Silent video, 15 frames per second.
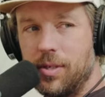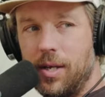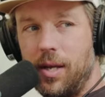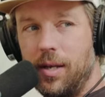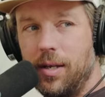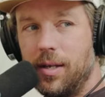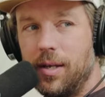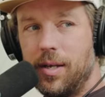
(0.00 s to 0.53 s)
will
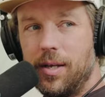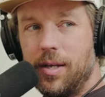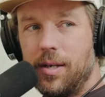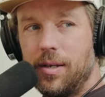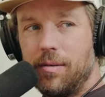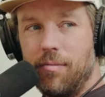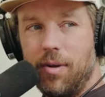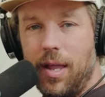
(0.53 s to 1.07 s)
say,
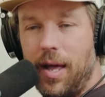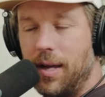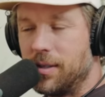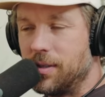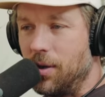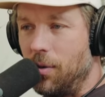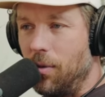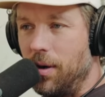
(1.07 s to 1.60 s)

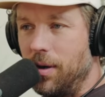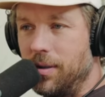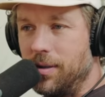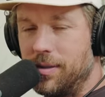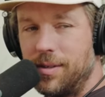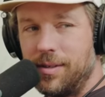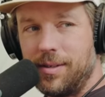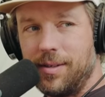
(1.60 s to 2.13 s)
"Relax, don't worry.
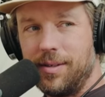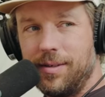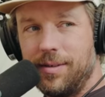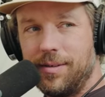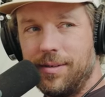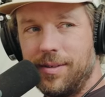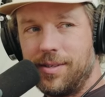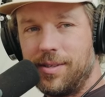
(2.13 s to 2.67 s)
This isn't
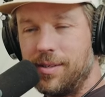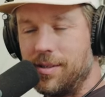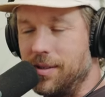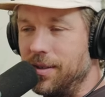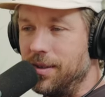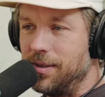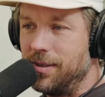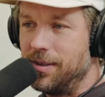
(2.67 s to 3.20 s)
this
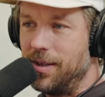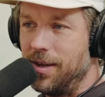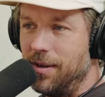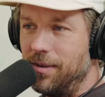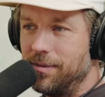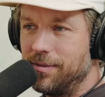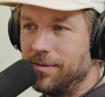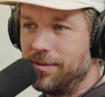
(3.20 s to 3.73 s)
isn't you
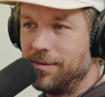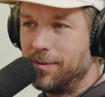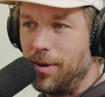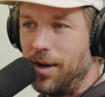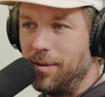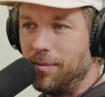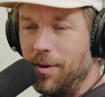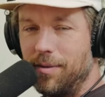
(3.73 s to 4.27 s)
know
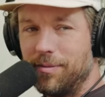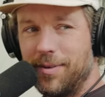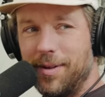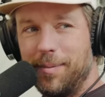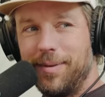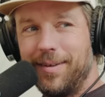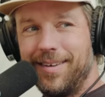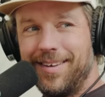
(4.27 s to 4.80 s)
random golf
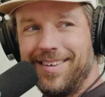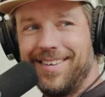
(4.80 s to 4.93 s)
club."